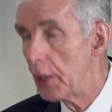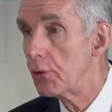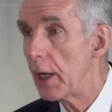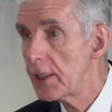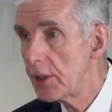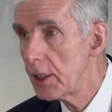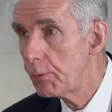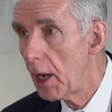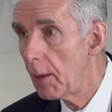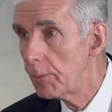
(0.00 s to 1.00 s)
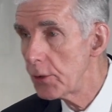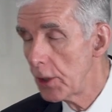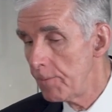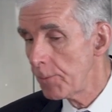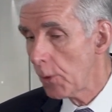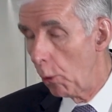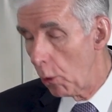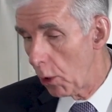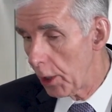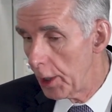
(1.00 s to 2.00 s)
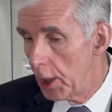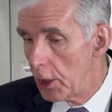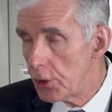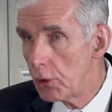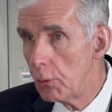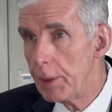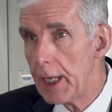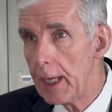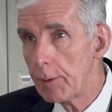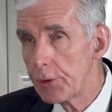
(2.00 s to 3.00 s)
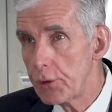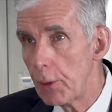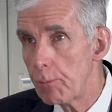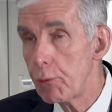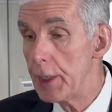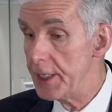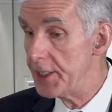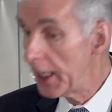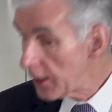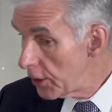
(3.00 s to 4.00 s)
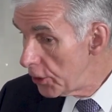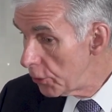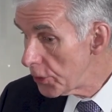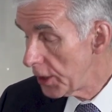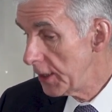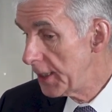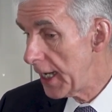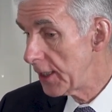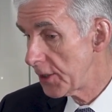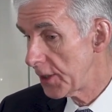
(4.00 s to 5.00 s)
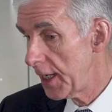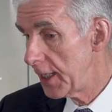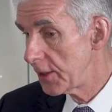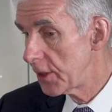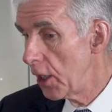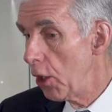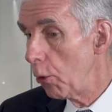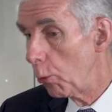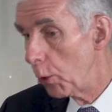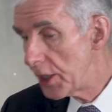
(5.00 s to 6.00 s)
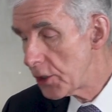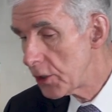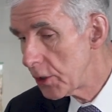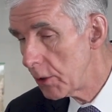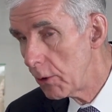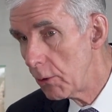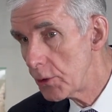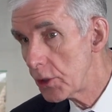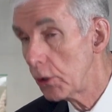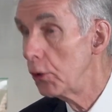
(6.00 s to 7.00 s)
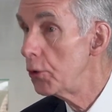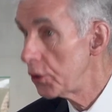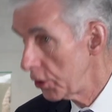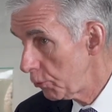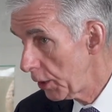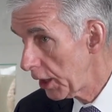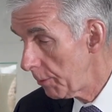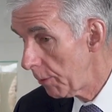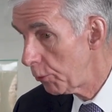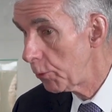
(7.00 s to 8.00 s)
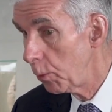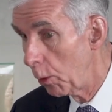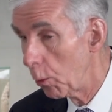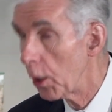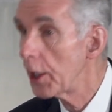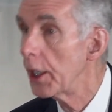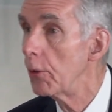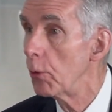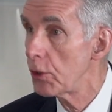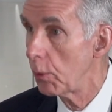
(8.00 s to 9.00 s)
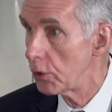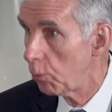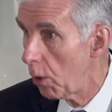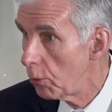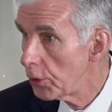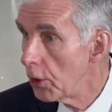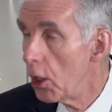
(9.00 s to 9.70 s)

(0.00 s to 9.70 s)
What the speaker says: address these problems, or to be able to predict using data science which solutions we come up with will work and which ones won't,